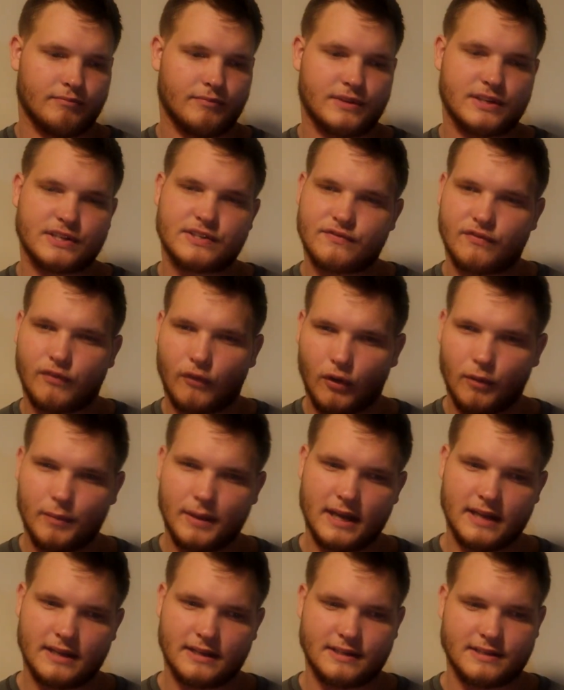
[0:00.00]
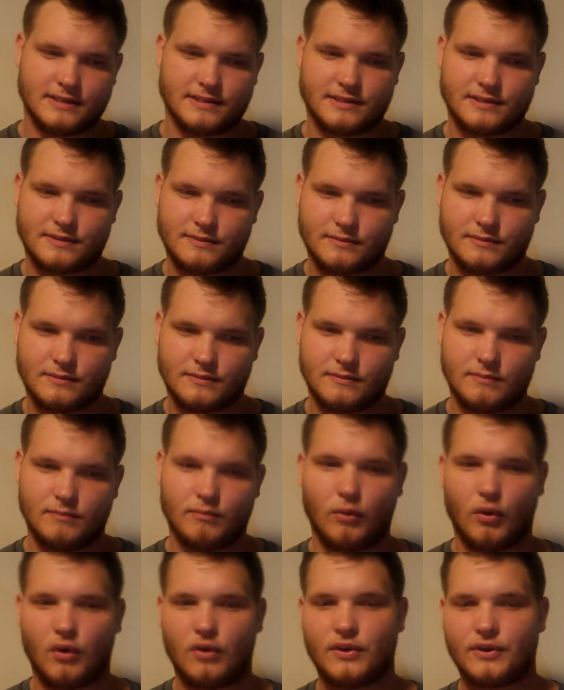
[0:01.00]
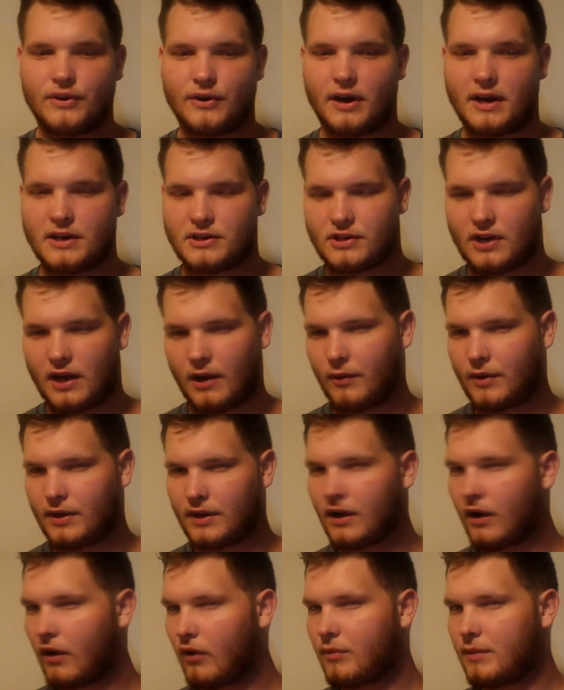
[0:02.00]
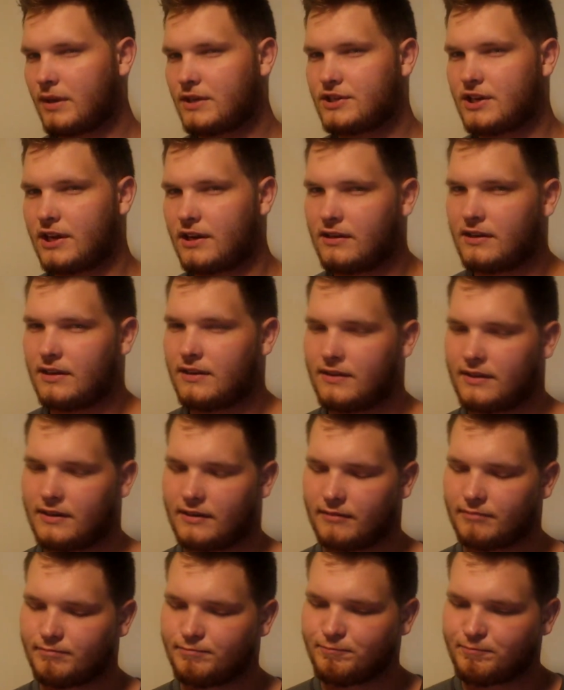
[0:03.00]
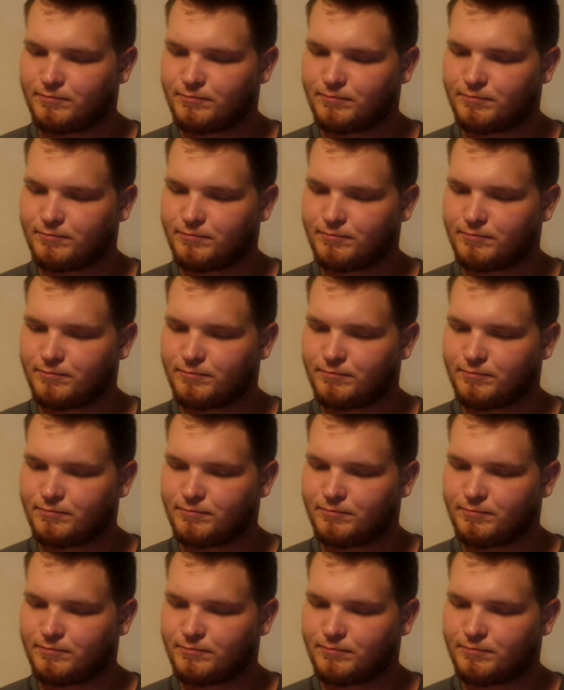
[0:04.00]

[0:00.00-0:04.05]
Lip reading: This format is more the direction I want to go with my channel, I think.